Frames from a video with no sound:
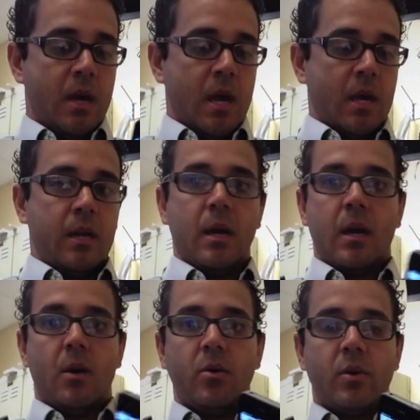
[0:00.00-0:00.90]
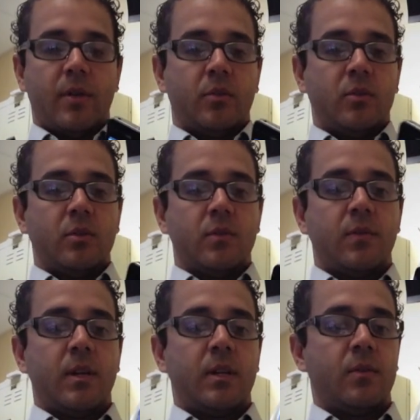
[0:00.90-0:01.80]
And uh, all you have to do is
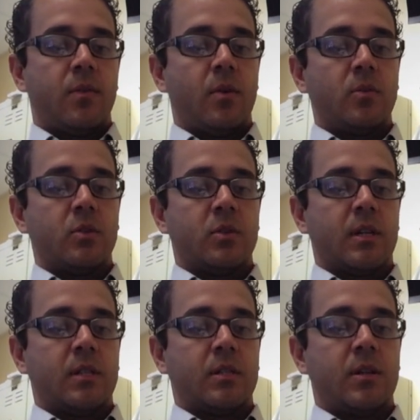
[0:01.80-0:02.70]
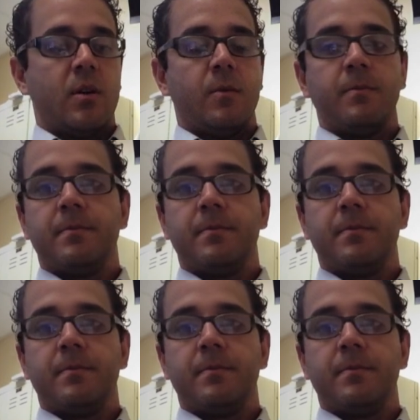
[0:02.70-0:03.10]
fit in the phone just like so.